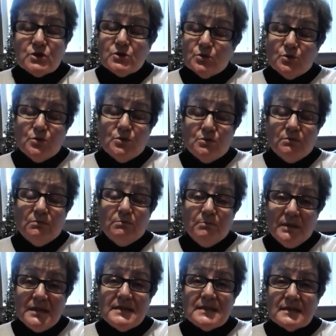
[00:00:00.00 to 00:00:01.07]
So
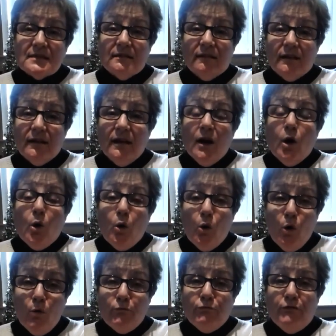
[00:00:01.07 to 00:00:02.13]
basically,
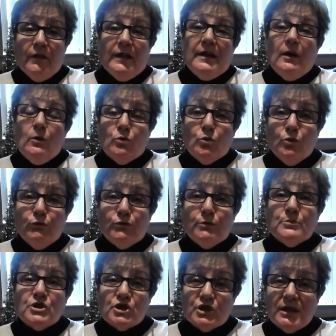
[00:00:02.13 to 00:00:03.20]
hopefully it'll go
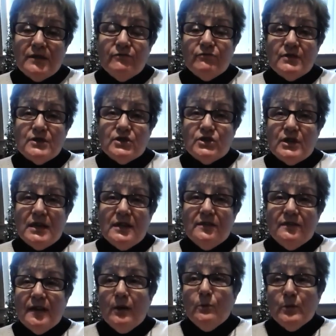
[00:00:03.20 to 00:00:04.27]
from strength to
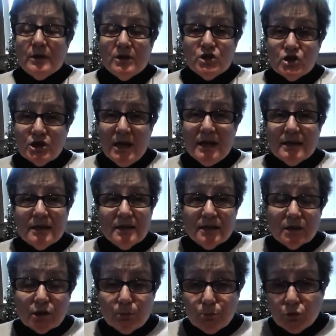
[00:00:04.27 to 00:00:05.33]
strength and we can try and
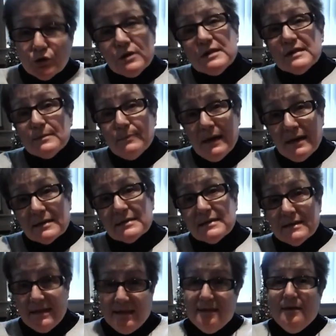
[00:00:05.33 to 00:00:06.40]
get the community
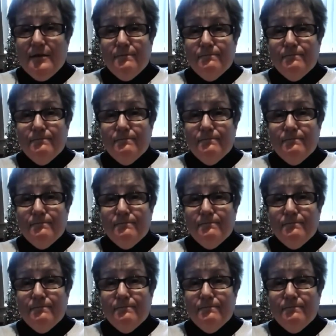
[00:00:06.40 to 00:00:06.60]
back together.